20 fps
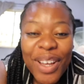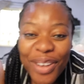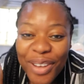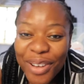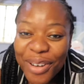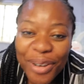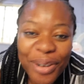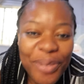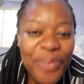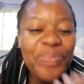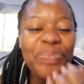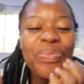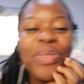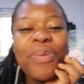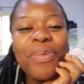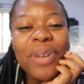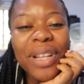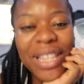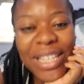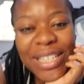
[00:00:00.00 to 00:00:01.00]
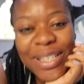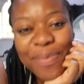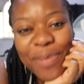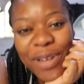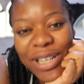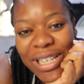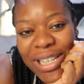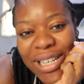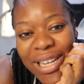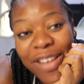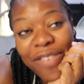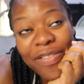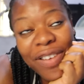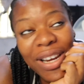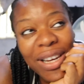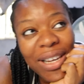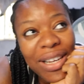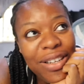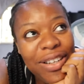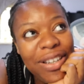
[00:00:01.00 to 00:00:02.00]
You know, but this morning, he
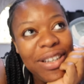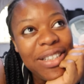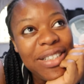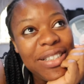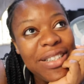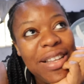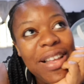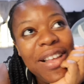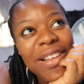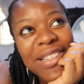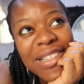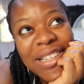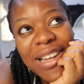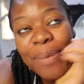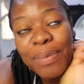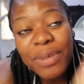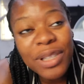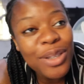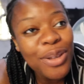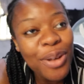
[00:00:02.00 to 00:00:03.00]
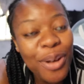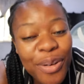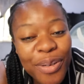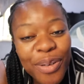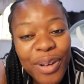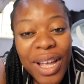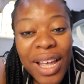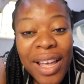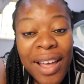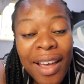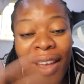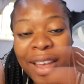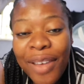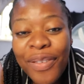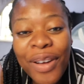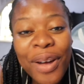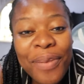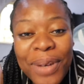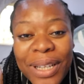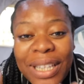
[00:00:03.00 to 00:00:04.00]
finally just slept it off. He
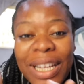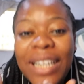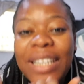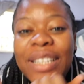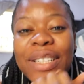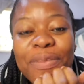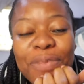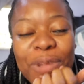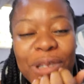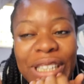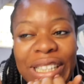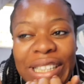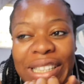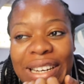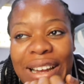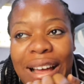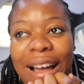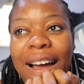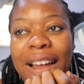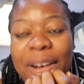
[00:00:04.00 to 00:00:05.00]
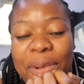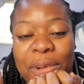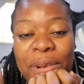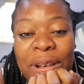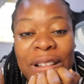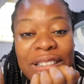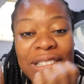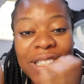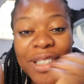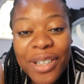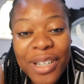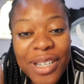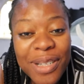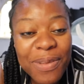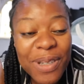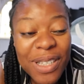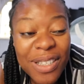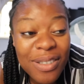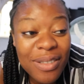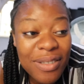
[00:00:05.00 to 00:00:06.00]
felt better this morning, and we went to the
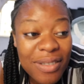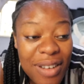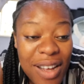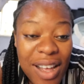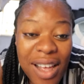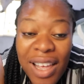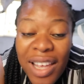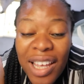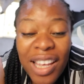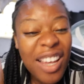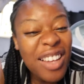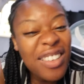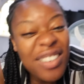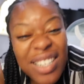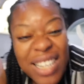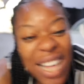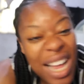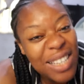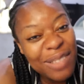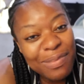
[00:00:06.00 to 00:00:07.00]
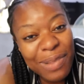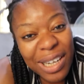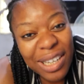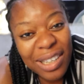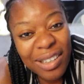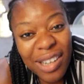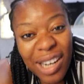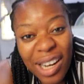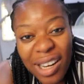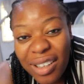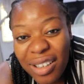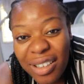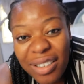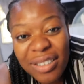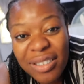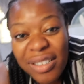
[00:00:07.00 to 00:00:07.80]
hospital. He just has malaria.